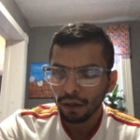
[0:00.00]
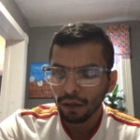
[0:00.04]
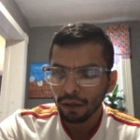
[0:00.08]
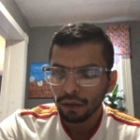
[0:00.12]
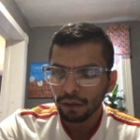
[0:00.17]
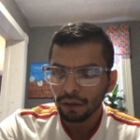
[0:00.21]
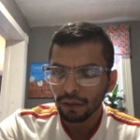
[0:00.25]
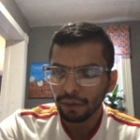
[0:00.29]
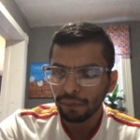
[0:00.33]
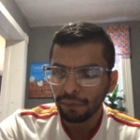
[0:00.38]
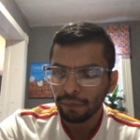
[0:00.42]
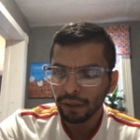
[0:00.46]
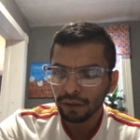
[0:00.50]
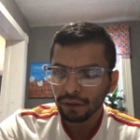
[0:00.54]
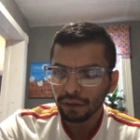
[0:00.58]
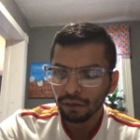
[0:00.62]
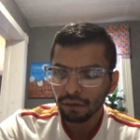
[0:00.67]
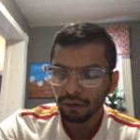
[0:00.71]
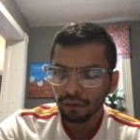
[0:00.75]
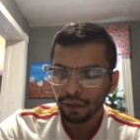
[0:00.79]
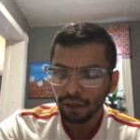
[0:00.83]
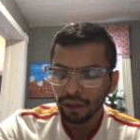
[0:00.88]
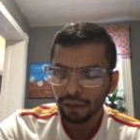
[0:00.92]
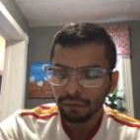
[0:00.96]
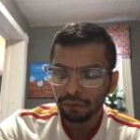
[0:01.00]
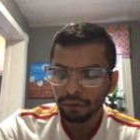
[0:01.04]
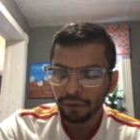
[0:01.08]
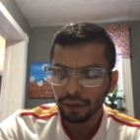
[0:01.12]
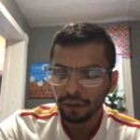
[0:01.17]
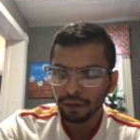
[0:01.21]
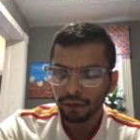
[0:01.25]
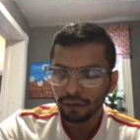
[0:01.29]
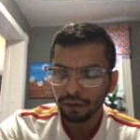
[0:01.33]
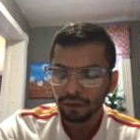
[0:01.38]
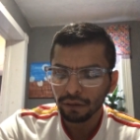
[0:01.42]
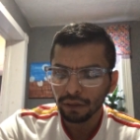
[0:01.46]
The personal health
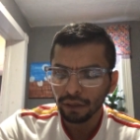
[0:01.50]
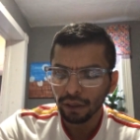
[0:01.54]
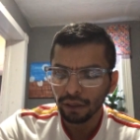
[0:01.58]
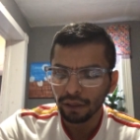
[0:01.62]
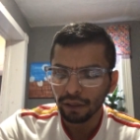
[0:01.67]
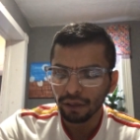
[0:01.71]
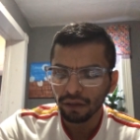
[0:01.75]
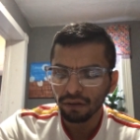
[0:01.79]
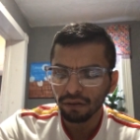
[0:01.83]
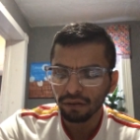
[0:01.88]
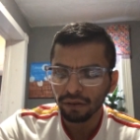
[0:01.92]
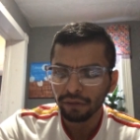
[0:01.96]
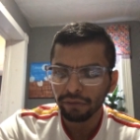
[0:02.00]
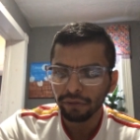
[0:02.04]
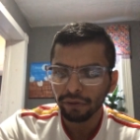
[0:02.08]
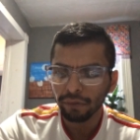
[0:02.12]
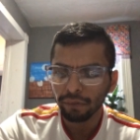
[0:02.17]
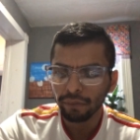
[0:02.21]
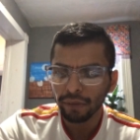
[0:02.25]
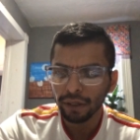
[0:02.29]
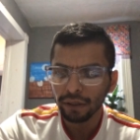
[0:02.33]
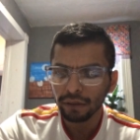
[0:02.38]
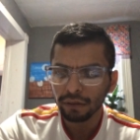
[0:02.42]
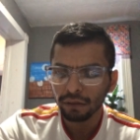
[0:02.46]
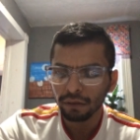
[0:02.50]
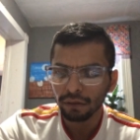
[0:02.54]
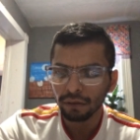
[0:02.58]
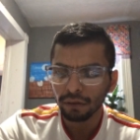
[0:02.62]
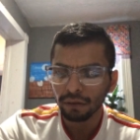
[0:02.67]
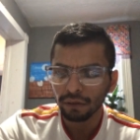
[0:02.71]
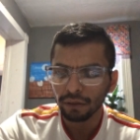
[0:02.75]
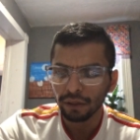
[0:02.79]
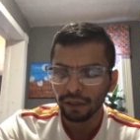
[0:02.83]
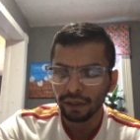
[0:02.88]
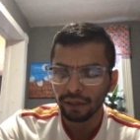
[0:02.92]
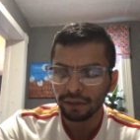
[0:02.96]
records can include
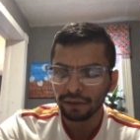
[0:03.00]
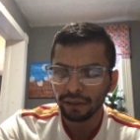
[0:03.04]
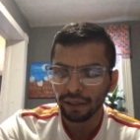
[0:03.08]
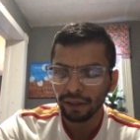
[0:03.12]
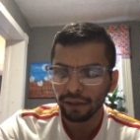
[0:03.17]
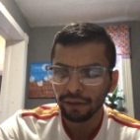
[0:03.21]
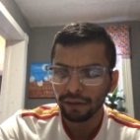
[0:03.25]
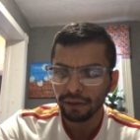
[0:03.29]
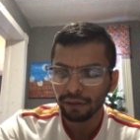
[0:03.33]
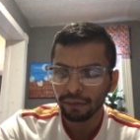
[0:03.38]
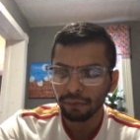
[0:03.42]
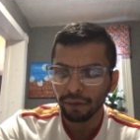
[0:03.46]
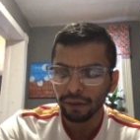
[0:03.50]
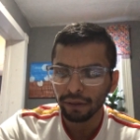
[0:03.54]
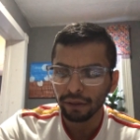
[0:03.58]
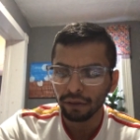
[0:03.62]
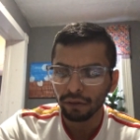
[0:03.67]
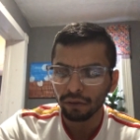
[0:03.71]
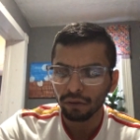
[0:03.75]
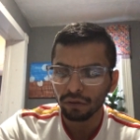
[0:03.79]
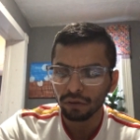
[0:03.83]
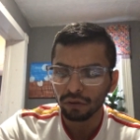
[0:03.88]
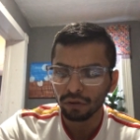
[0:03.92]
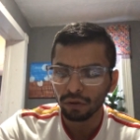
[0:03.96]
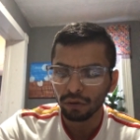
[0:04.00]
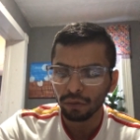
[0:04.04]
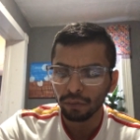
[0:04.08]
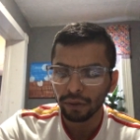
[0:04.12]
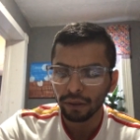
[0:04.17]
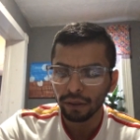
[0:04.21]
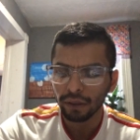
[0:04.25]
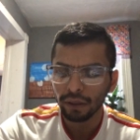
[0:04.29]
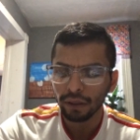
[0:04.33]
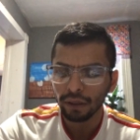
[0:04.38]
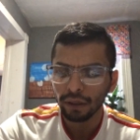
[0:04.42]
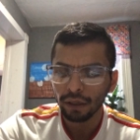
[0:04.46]
information that is entered by the
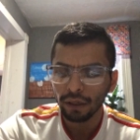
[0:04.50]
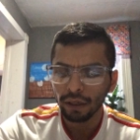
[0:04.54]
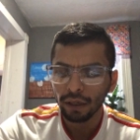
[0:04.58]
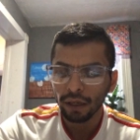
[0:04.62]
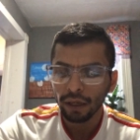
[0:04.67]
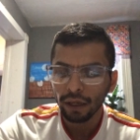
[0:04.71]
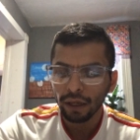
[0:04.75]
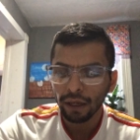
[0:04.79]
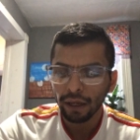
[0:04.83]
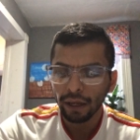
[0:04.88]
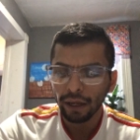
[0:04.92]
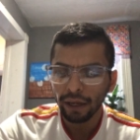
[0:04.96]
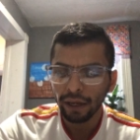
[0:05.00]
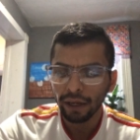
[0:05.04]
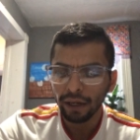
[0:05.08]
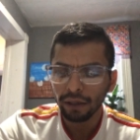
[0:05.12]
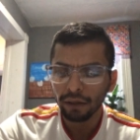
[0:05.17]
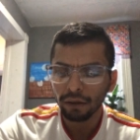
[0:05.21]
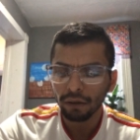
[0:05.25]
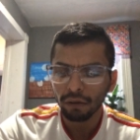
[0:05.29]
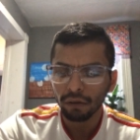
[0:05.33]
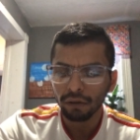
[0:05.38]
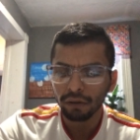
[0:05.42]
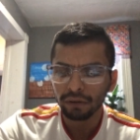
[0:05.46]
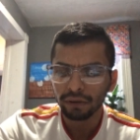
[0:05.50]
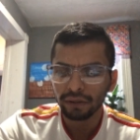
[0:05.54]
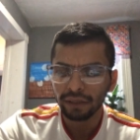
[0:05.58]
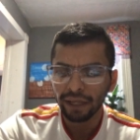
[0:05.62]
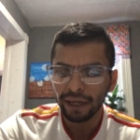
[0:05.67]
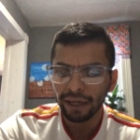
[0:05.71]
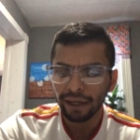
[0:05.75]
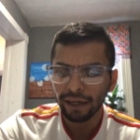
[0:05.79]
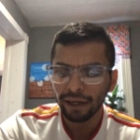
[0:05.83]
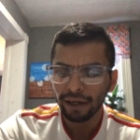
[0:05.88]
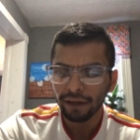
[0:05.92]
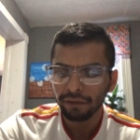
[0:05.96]
consumer and or
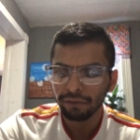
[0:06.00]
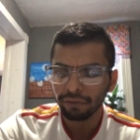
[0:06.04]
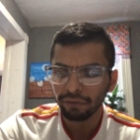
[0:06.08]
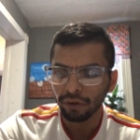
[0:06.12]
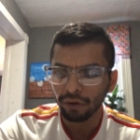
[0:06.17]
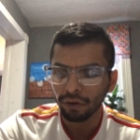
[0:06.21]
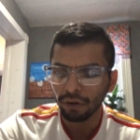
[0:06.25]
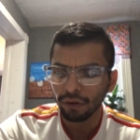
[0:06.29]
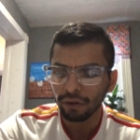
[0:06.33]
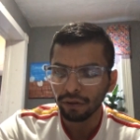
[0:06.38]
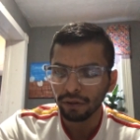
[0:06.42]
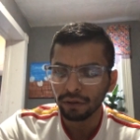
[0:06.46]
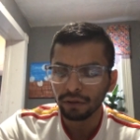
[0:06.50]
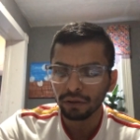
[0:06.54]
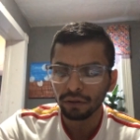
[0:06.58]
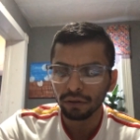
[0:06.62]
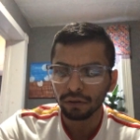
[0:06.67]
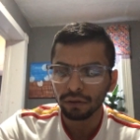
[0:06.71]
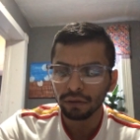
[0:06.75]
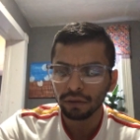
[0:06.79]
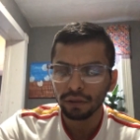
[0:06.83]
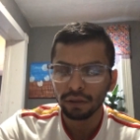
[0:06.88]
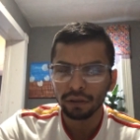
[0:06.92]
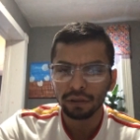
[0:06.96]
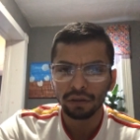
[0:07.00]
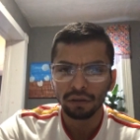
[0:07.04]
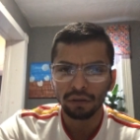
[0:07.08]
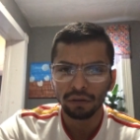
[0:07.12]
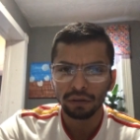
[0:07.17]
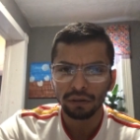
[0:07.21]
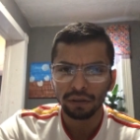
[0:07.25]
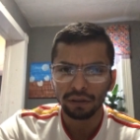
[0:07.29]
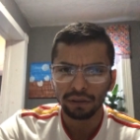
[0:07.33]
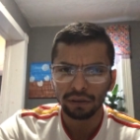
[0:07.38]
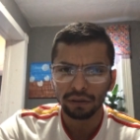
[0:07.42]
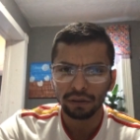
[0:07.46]
data from other sources
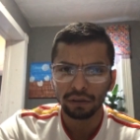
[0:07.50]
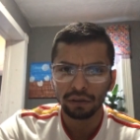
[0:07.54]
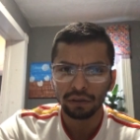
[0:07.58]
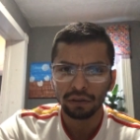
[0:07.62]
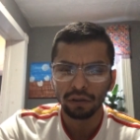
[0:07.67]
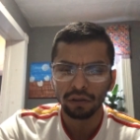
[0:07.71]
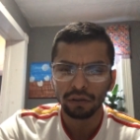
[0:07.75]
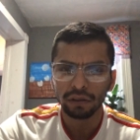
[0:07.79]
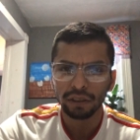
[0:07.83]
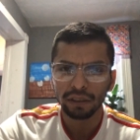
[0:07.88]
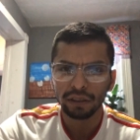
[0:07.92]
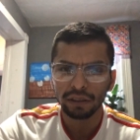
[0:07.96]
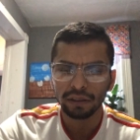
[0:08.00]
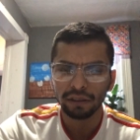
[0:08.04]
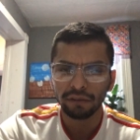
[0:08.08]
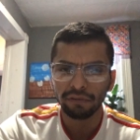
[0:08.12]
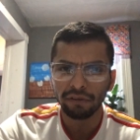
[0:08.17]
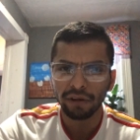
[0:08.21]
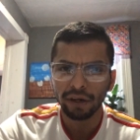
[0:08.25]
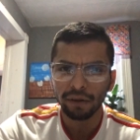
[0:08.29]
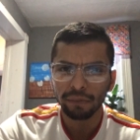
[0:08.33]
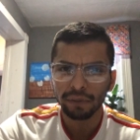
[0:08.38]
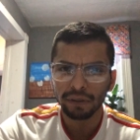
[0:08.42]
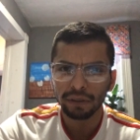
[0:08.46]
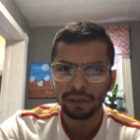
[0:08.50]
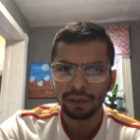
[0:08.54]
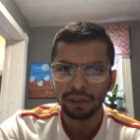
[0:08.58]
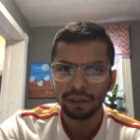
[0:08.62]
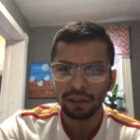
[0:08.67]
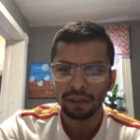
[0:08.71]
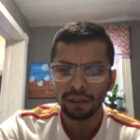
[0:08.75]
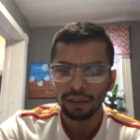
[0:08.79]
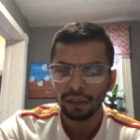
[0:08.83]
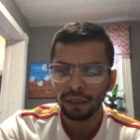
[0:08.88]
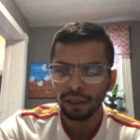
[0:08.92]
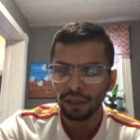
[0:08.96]
such as the
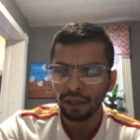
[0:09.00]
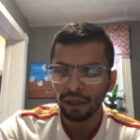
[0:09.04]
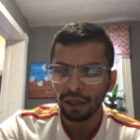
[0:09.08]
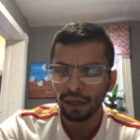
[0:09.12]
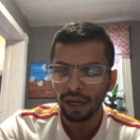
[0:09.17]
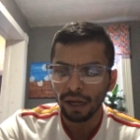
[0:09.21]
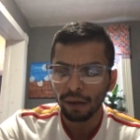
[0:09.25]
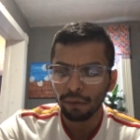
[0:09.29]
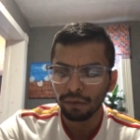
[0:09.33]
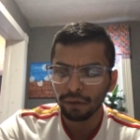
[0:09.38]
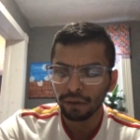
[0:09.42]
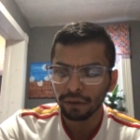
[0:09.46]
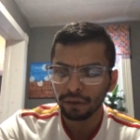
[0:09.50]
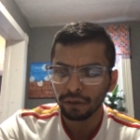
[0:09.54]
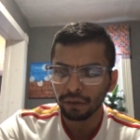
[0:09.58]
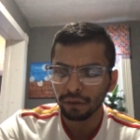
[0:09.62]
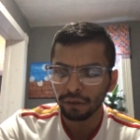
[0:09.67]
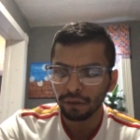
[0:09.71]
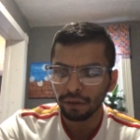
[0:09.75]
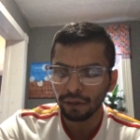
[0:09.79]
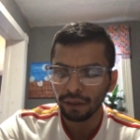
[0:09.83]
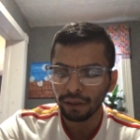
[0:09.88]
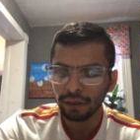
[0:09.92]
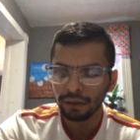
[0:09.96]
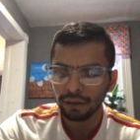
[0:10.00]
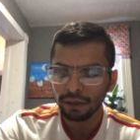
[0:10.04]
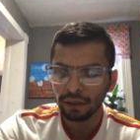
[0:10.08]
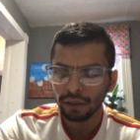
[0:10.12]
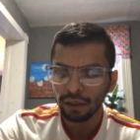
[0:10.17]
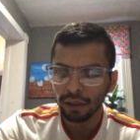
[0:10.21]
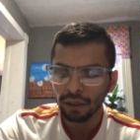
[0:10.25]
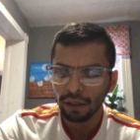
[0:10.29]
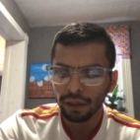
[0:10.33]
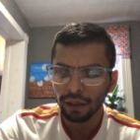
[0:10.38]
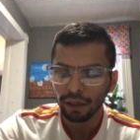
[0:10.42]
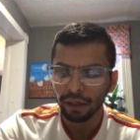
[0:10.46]
pharmacy, laboratories,
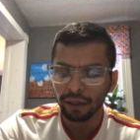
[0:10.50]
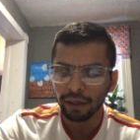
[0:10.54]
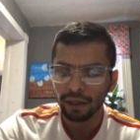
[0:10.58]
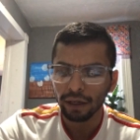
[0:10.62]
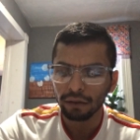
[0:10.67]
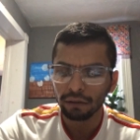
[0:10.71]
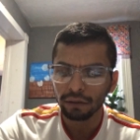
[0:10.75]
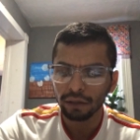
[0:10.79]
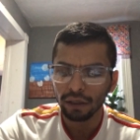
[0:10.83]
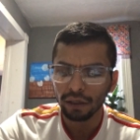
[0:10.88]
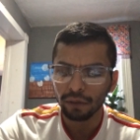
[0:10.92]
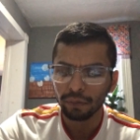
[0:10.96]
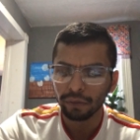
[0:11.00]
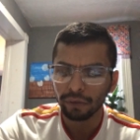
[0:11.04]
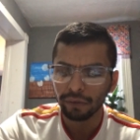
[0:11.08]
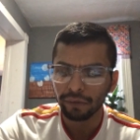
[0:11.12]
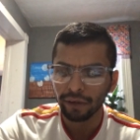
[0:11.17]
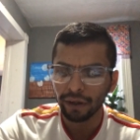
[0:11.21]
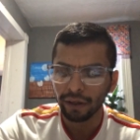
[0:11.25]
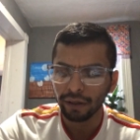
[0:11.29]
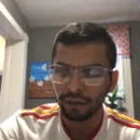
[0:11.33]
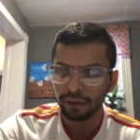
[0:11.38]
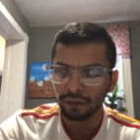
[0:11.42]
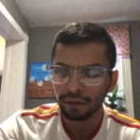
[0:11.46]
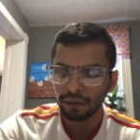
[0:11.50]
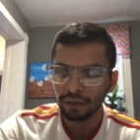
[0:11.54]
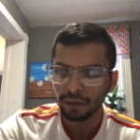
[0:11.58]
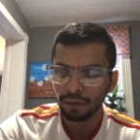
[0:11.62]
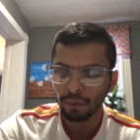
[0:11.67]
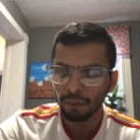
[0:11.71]
and healthcare providers.